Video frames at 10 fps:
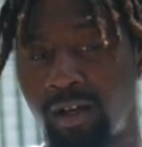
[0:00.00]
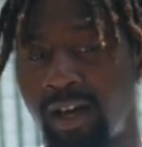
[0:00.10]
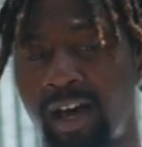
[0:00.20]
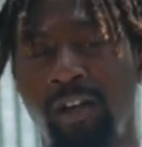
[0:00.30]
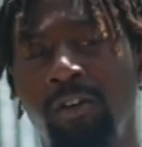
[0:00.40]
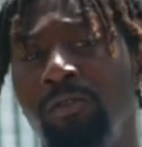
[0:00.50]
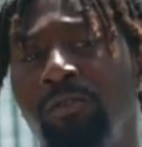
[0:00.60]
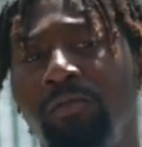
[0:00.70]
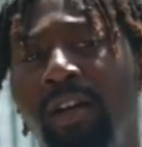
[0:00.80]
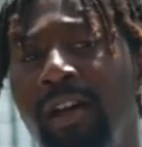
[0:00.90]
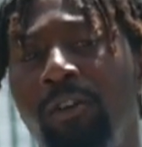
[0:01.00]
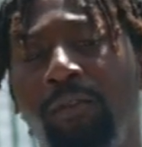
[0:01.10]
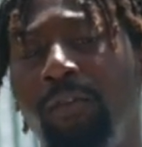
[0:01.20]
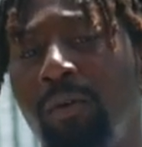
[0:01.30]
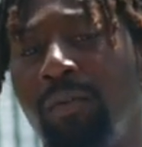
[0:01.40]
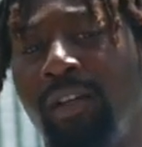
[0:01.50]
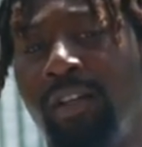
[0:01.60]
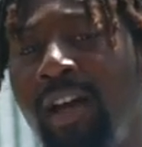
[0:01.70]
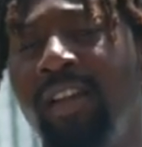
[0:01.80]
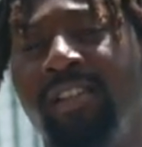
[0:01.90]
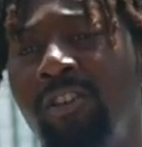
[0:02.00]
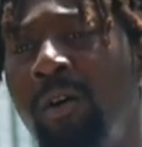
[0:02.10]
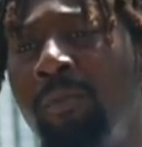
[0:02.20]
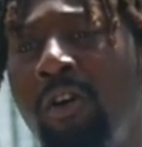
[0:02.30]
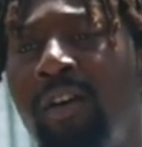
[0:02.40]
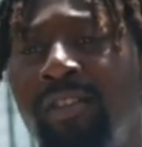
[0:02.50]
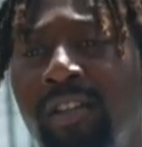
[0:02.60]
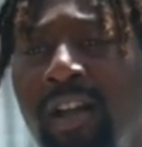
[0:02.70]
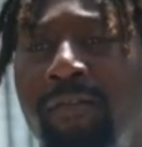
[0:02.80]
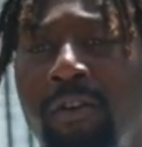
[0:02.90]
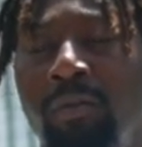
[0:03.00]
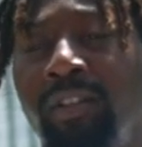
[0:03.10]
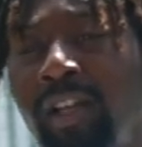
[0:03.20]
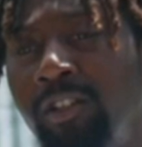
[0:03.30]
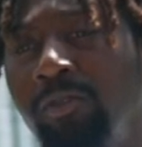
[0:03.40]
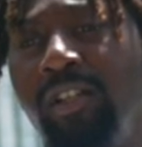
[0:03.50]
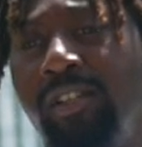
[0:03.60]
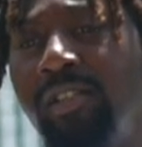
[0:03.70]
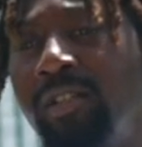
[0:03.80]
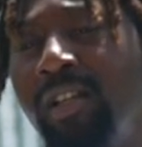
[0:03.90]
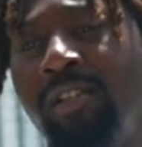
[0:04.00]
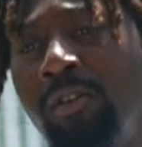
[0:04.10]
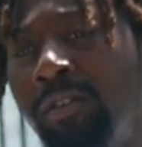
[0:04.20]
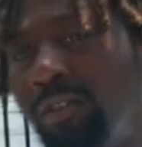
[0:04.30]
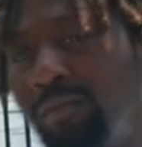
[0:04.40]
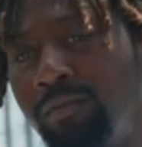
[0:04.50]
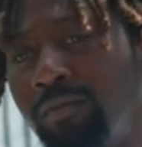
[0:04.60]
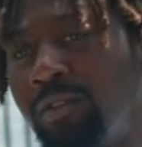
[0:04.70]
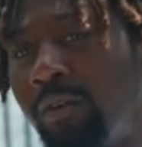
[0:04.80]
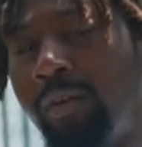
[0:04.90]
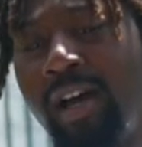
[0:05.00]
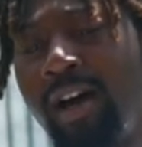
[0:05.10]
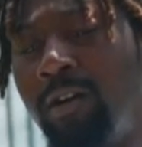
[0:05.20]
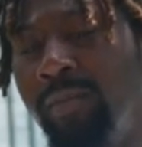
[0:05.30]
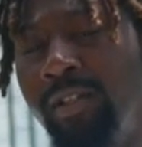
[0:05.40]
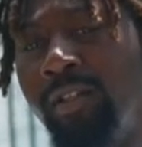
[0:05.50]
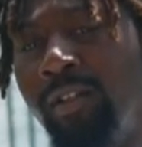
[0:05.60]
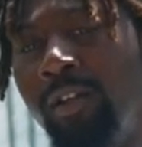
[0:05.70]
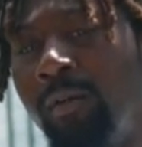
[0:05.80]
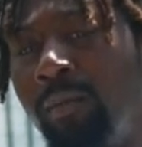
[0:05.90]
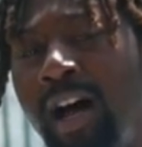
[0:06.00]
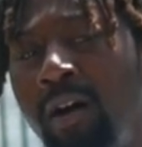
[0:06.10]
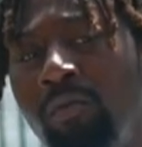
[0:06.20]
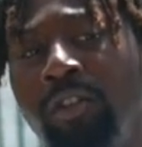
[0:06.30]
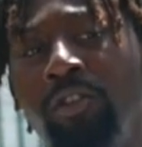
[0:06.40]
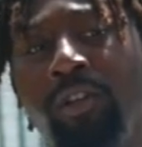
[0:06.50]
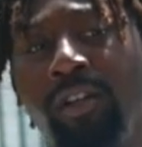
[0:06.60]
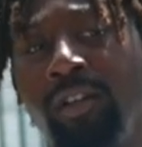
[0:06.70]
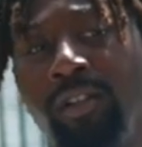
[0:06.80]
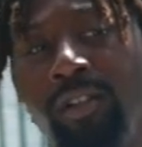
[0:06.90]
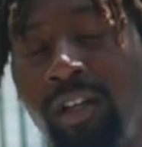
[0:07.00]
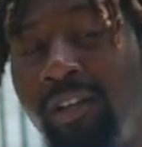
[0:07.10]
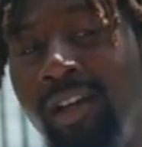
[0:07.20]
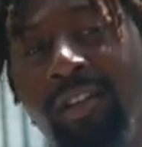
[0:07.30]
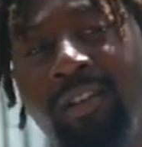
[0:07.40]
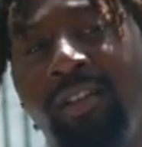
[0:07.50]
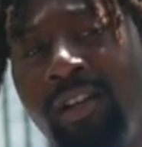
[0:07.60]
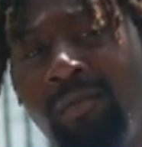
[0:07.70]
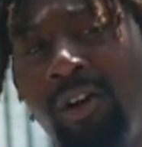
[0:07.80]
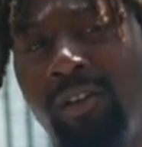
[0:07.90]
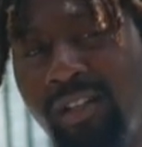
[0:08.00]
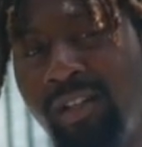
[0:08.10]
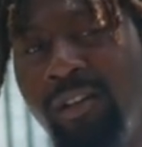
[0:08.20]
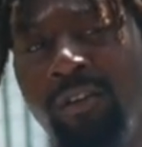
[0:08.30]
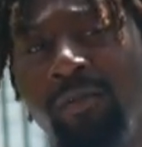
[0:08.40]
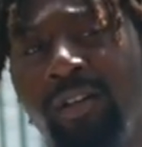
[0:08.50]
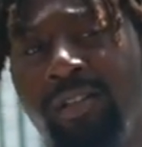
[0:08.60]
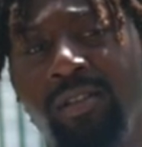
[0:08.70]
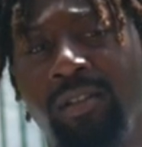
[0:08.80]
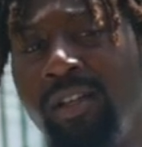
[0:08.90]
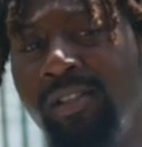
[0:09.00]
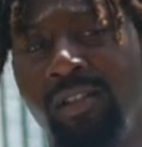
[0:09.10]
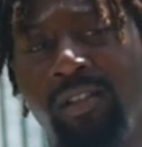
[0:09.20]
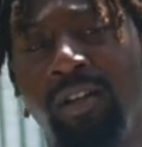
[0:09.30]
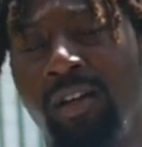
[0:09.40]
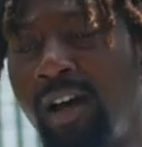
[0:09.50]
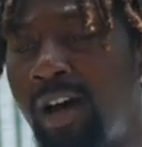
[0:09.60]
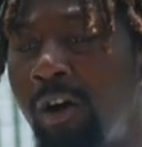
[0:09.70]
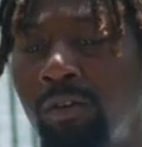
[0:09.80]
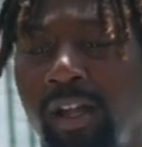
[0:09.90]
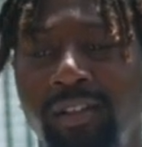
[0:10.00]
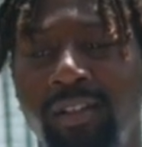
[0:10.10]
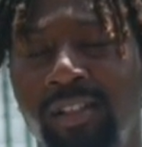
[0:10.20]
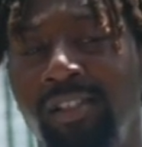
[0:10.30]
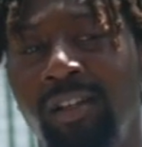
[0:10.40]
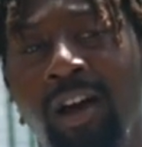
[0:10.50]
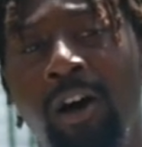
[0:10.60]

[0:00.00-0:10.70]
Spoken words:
I don't fuck with that. Now, it's a couple artists that I fuck with that do that shit. That's on them. You know, we all men. But I wouldn't do that. If that nigga did, bro, let that nigga rest. That's it. I don't like that shit.